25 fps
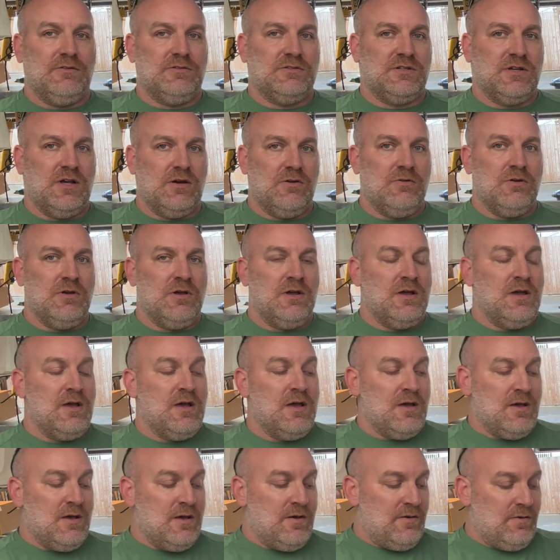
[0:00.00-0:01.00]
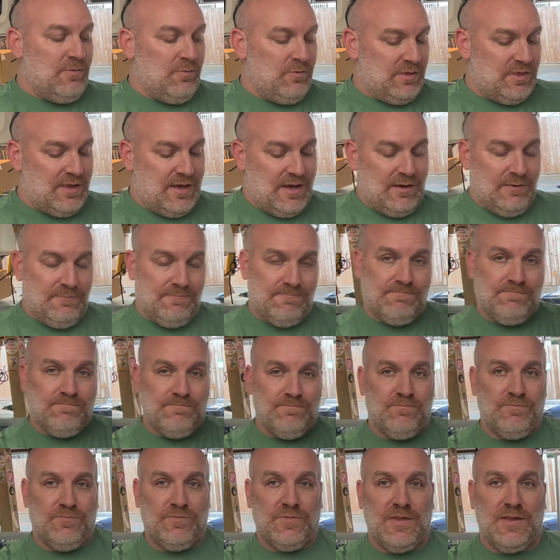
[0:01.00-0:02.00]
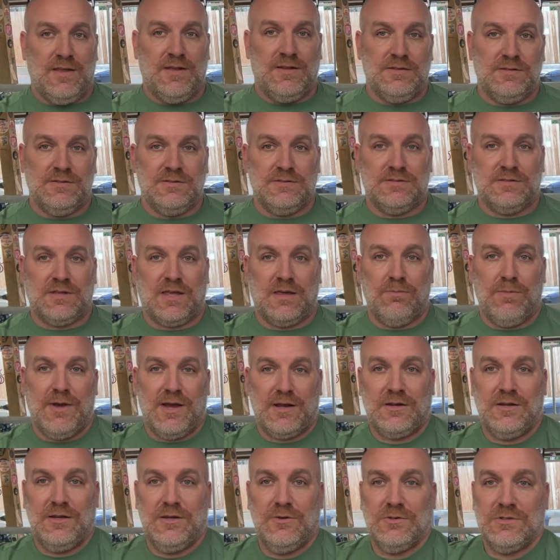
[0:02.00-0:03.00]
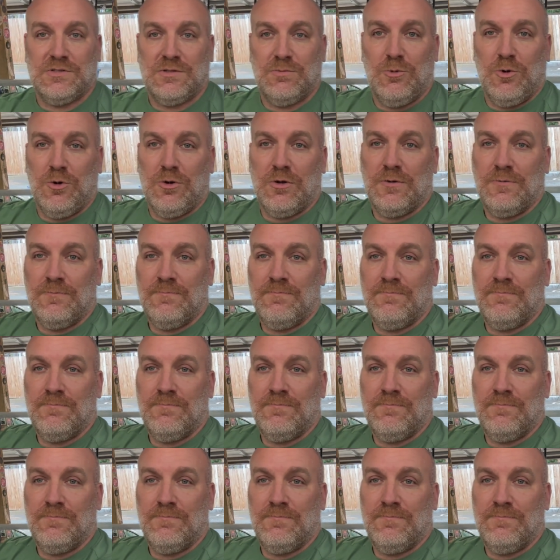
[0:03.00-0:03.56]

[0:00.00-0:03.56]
So with that, let's get back to doing some more.